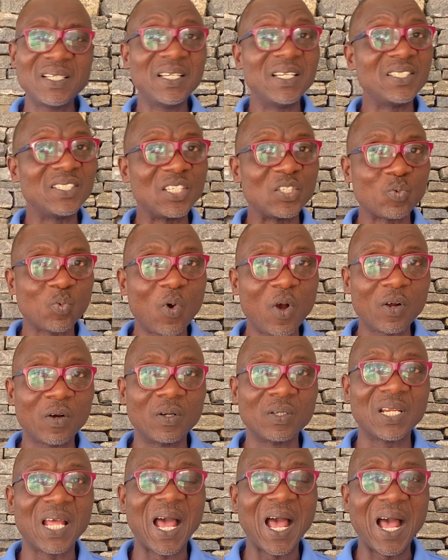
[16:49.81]
is his work
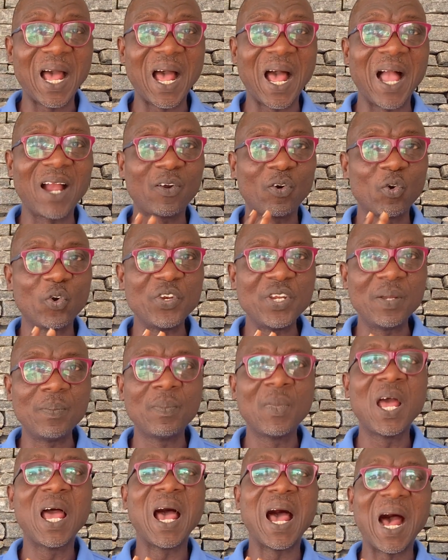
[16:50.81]
on acronym
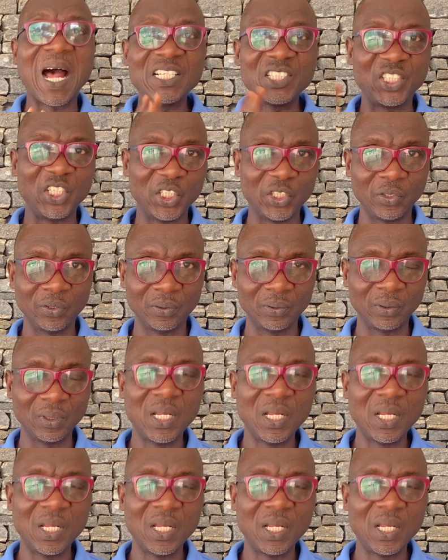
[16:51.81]
HAGIL.